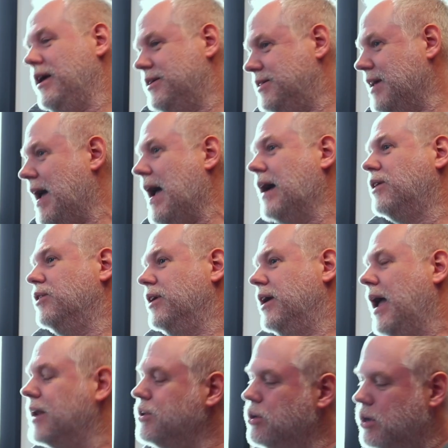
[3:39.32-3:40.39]

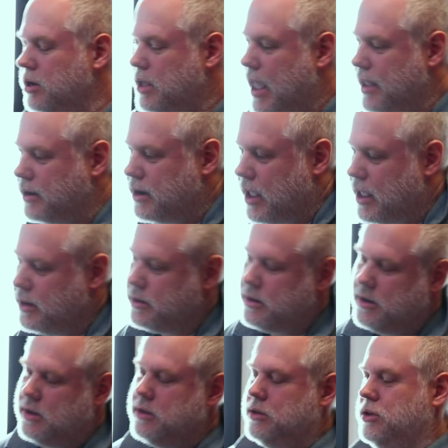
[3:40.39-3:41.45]
Exactly. And you
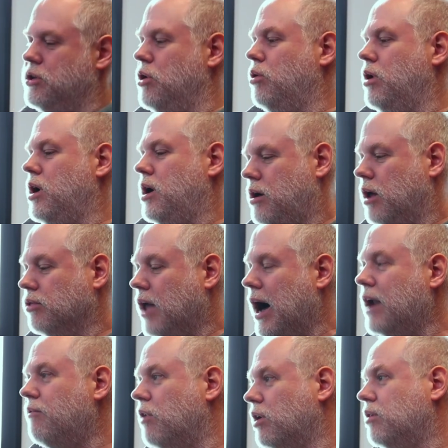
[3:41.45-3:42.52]
can, a
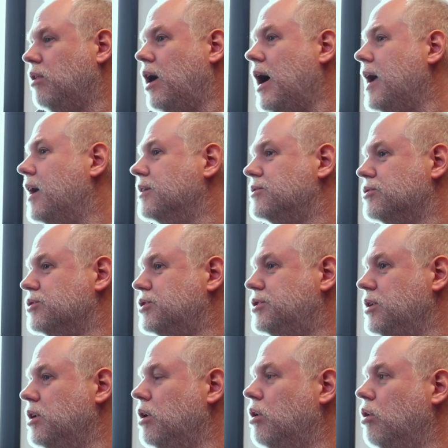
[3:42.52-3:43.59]
lot of our clients are
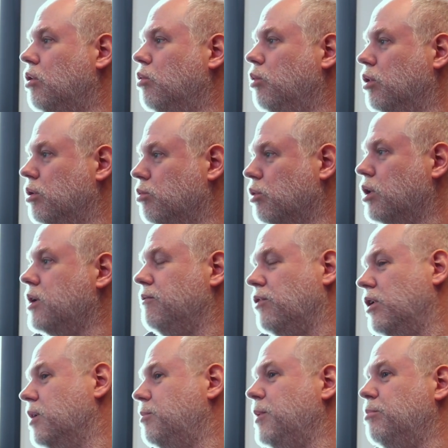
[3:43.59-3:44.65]
still, we're
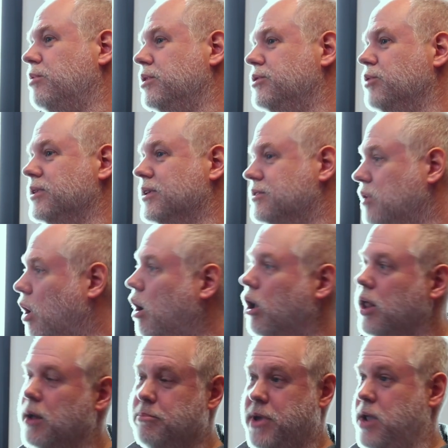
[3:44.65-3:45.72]
converting people who are doing this
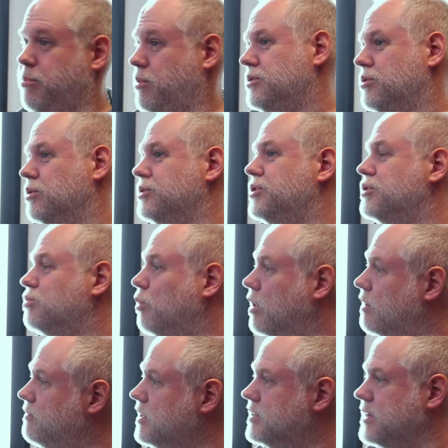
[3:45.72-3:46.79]
all on paper. So it's just
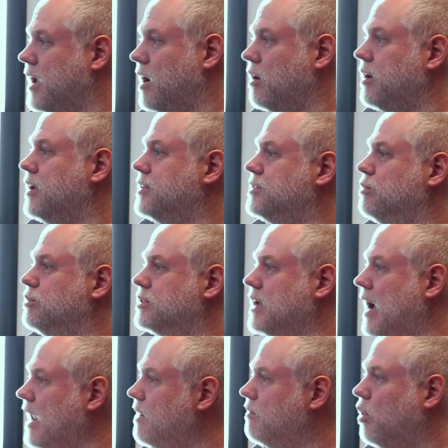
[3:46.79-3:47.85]
one of these areas. It was
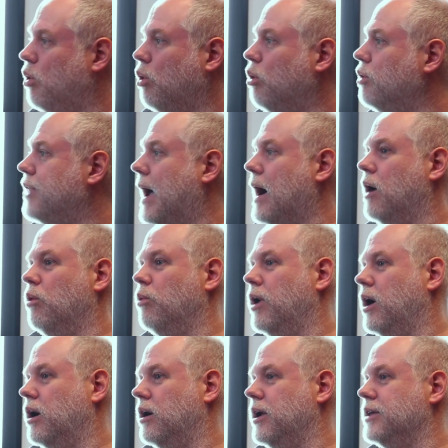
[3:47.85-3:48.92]
kind of a holdout
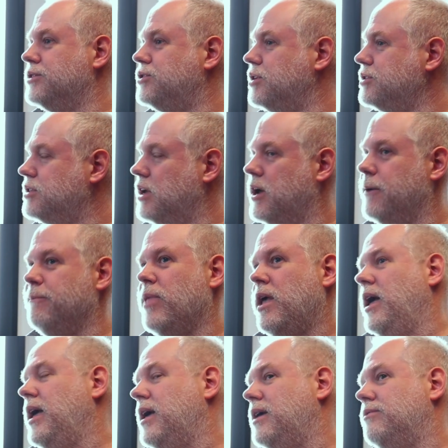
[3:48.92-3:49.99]
where it's just
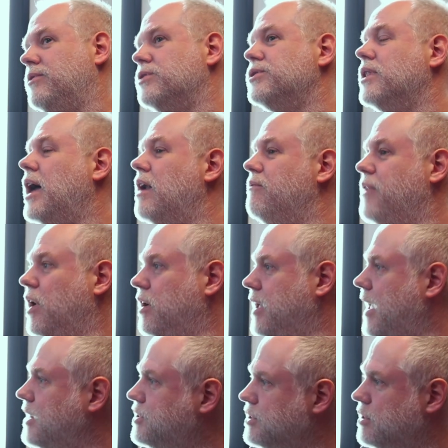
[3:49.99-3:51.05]
there's a lot of
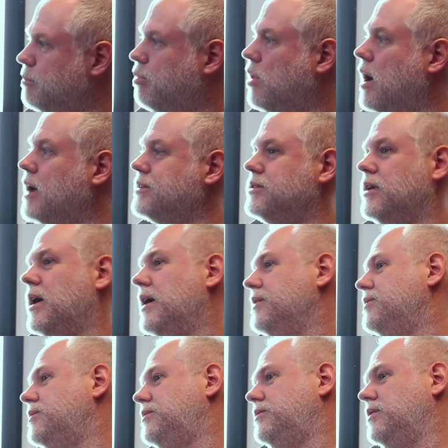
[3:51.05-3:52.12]
variation in the
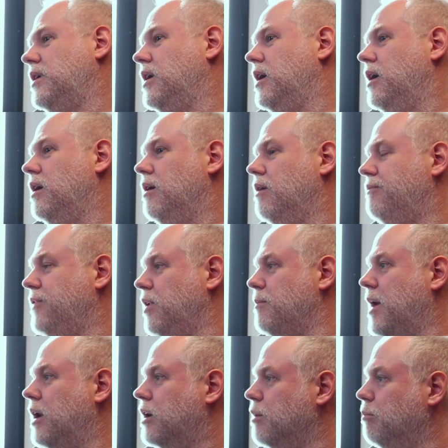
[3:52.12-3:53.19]
process, a fair
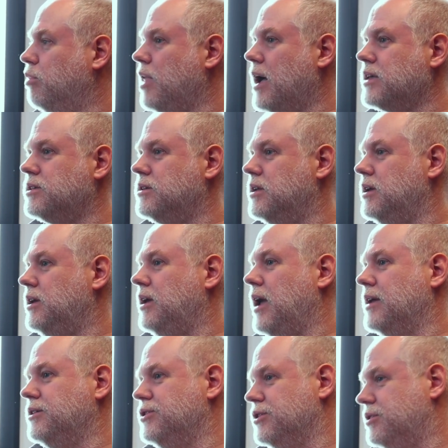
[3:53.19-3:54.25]
amount of
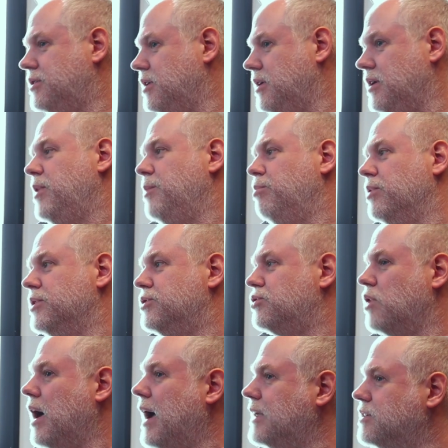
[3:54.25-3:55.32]
complexity, and just people had
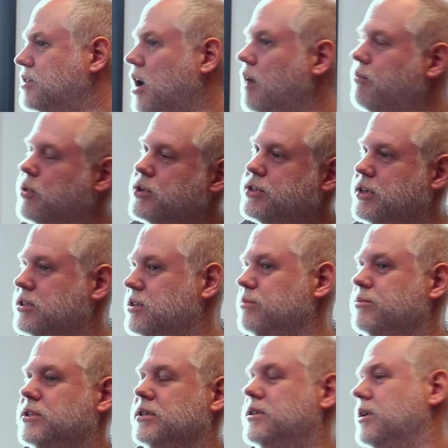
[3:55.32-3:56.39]
tried software
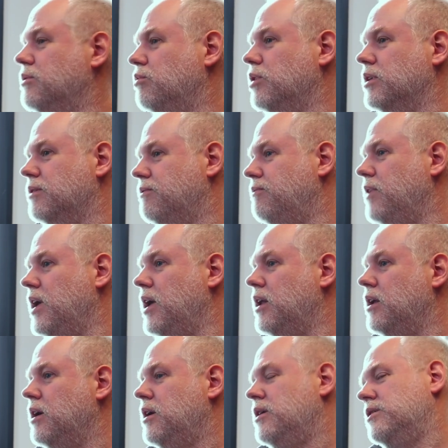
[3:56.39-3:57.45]
systems that didn't really
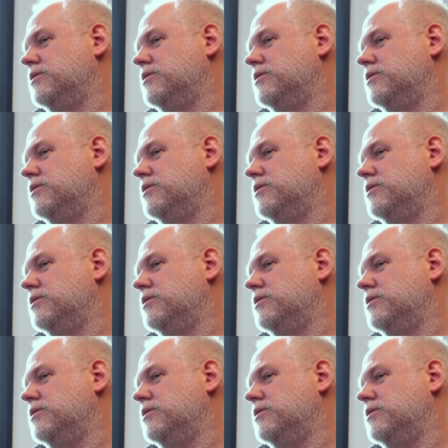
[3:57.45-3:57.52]
fit.